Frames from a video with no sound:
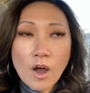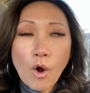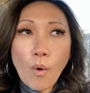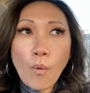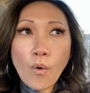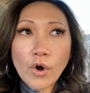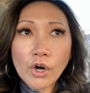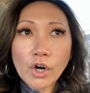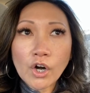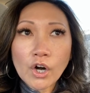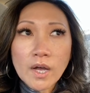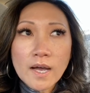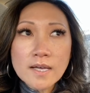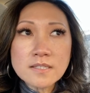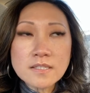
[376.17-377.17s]
or
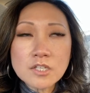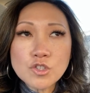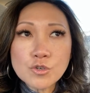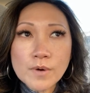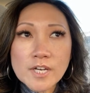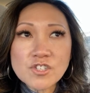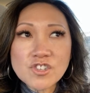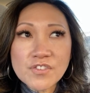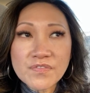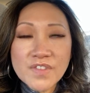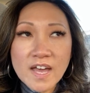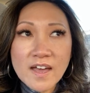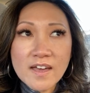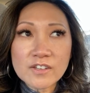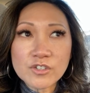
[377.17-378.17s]
a situation
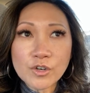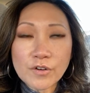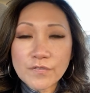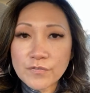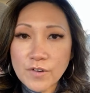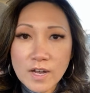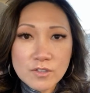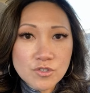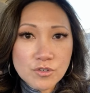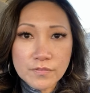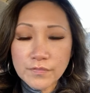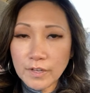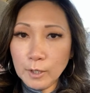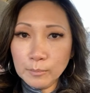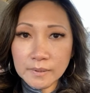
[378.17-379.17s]
that your friends or
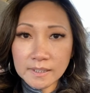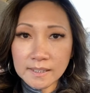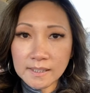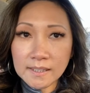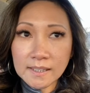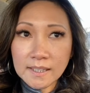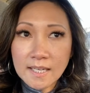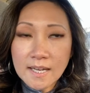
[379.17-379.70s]
family